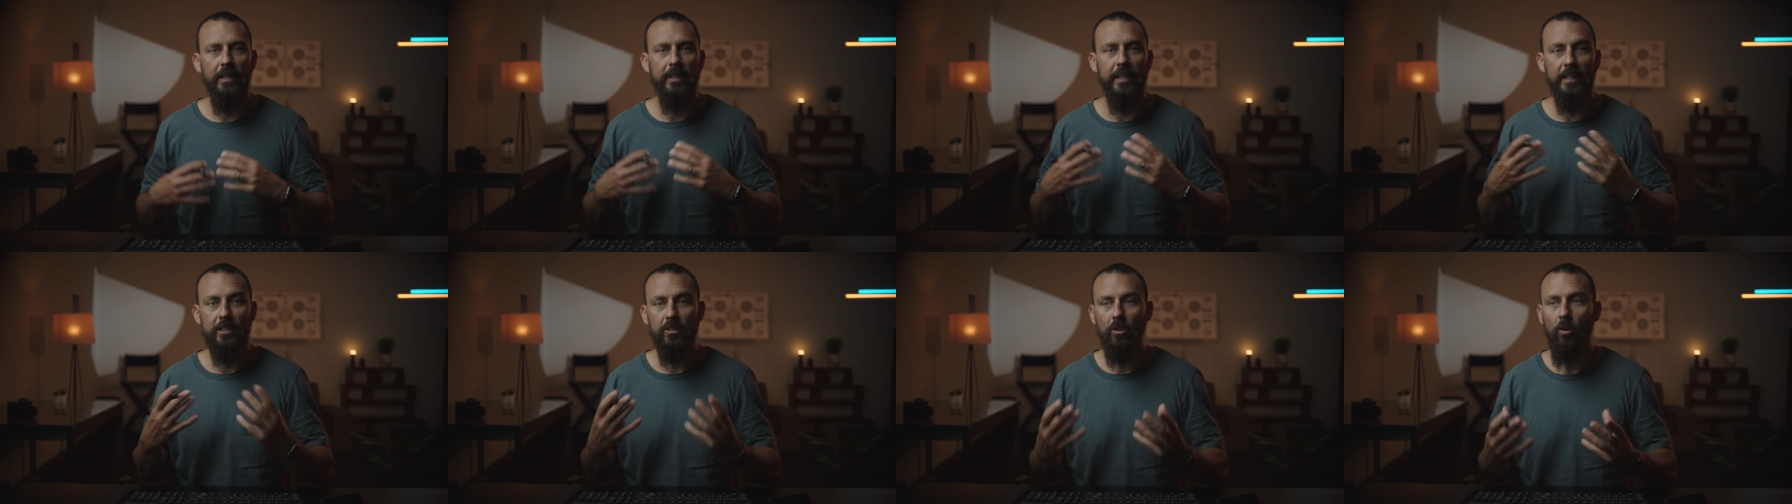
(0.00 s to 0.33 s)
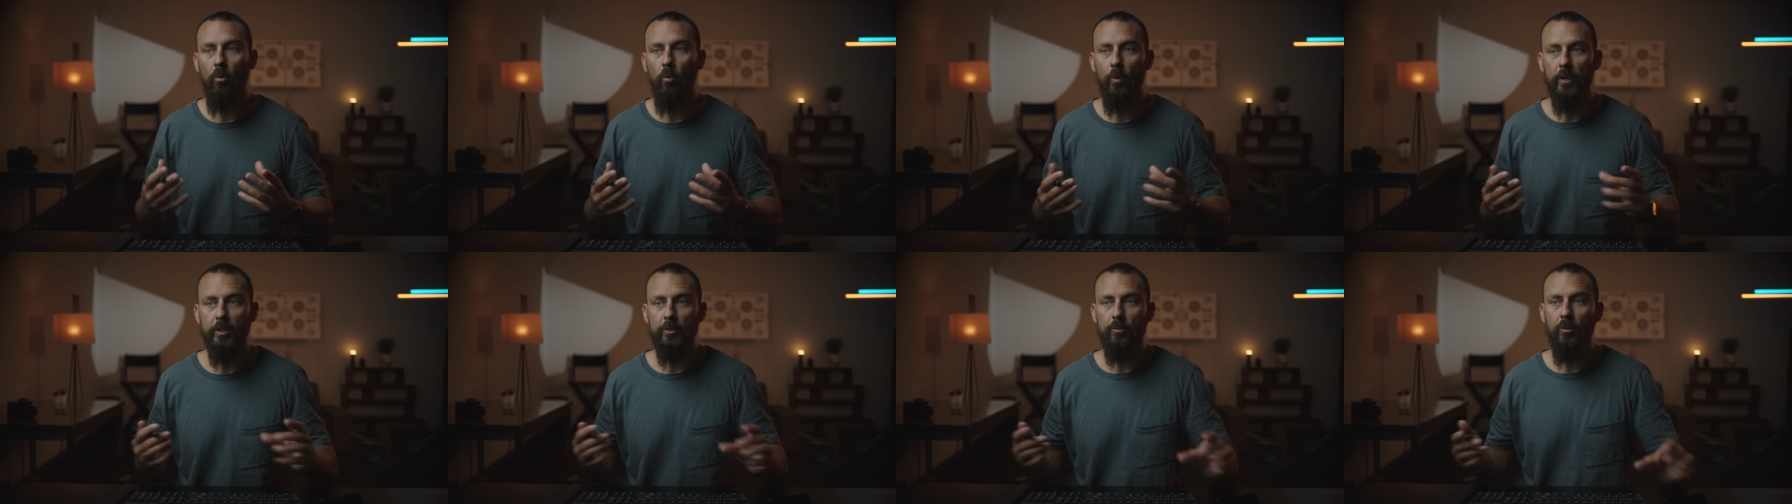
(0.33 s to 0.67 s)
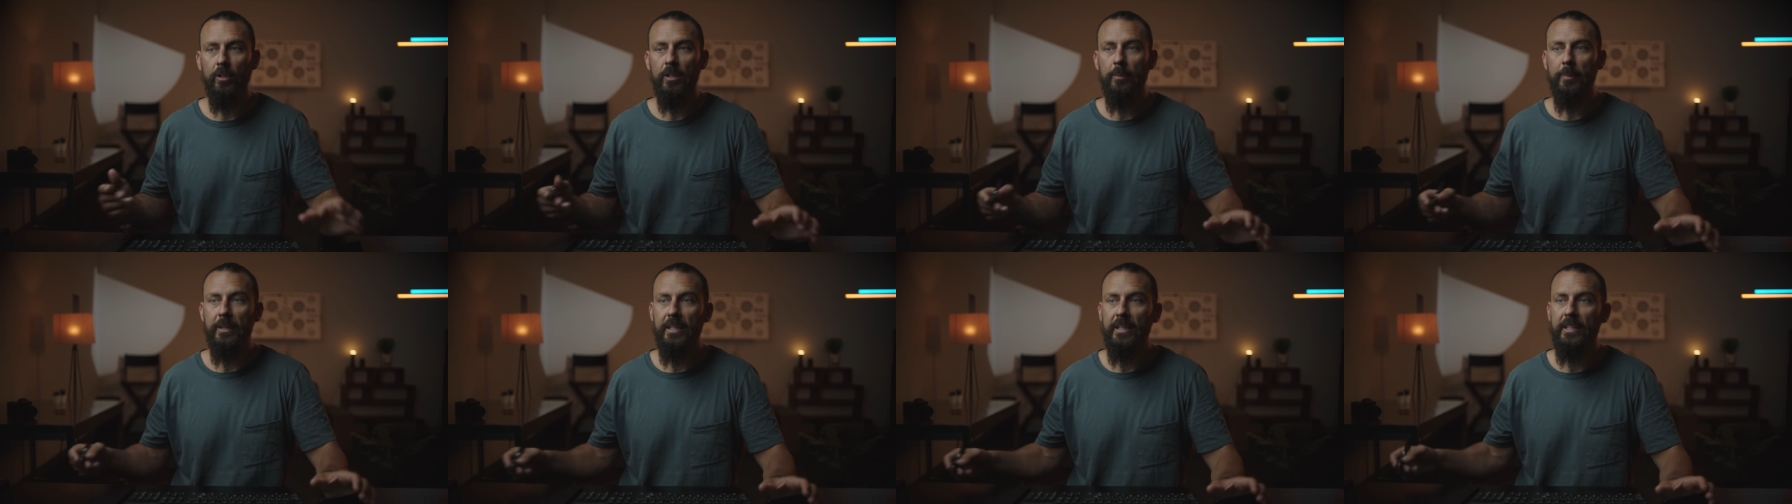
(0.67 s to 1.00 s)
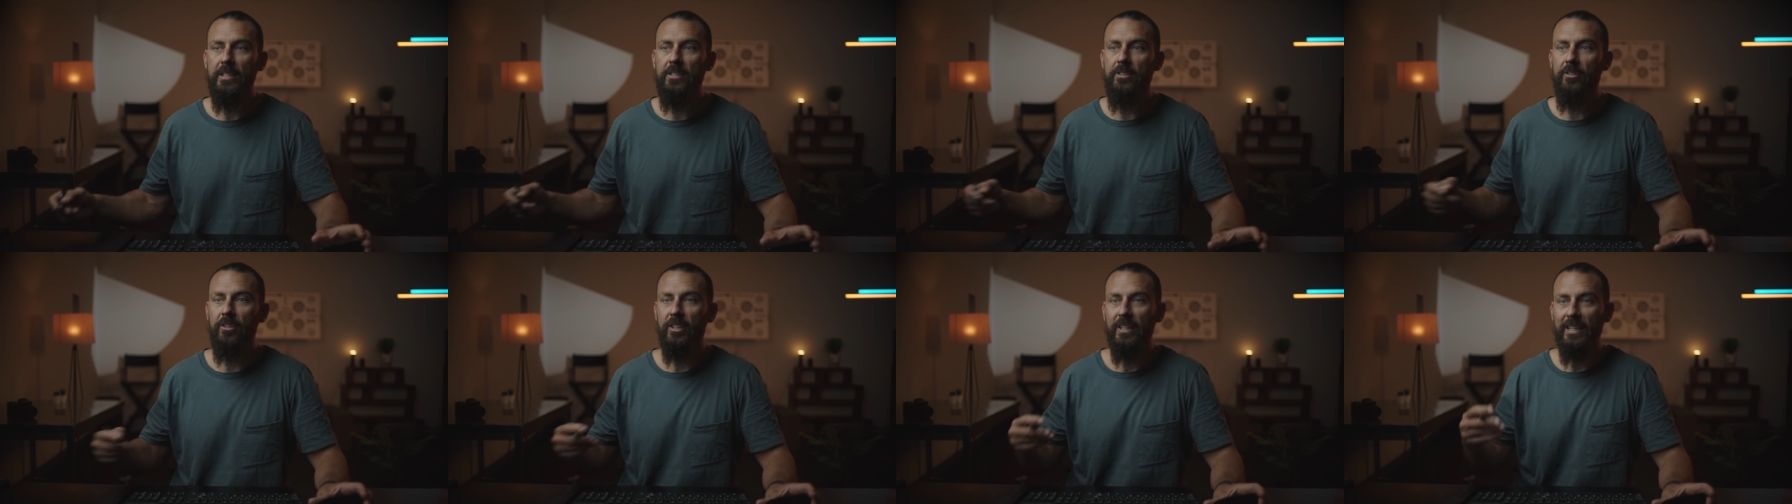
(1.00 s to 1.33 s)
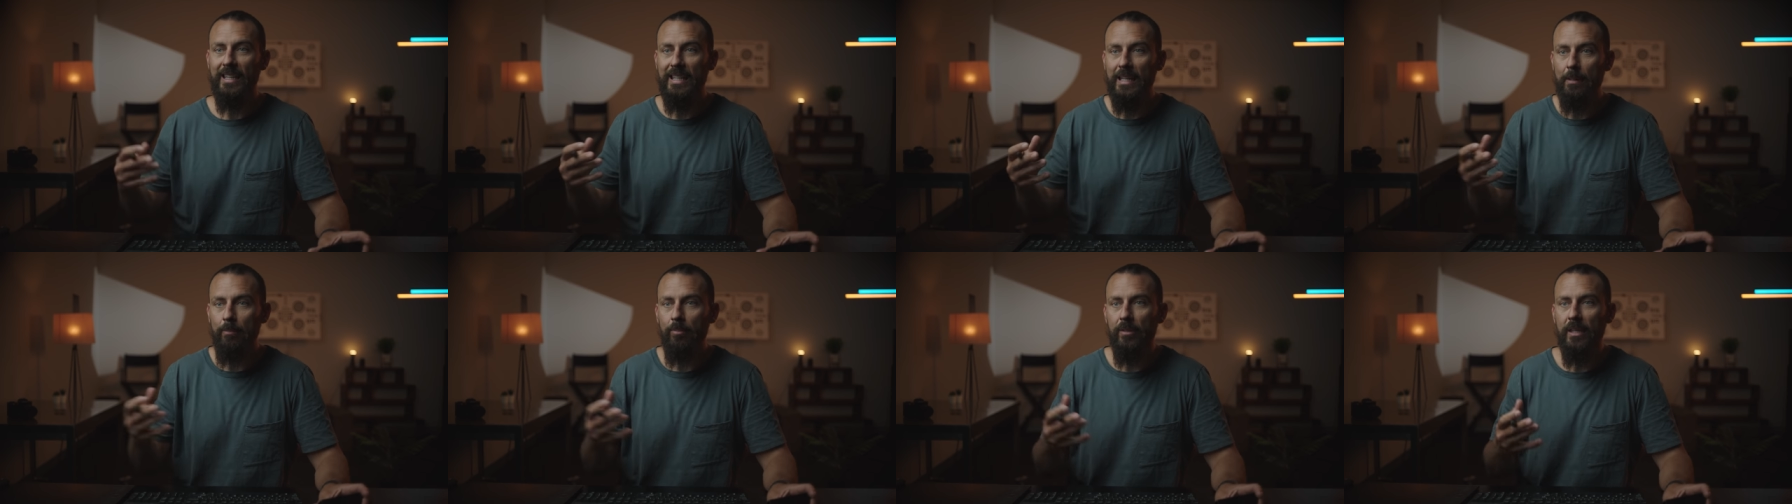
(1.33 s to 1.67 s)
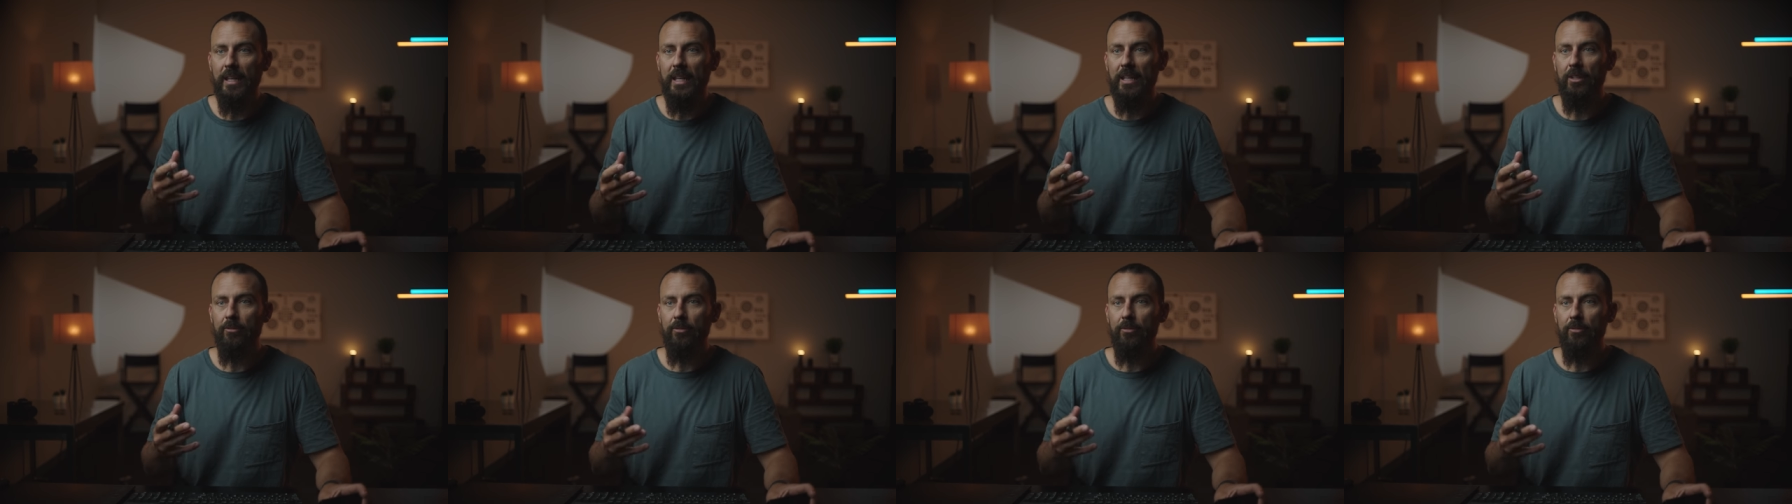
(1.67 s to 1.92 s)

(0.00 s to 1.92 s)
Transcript: that's always going to be easier to keep the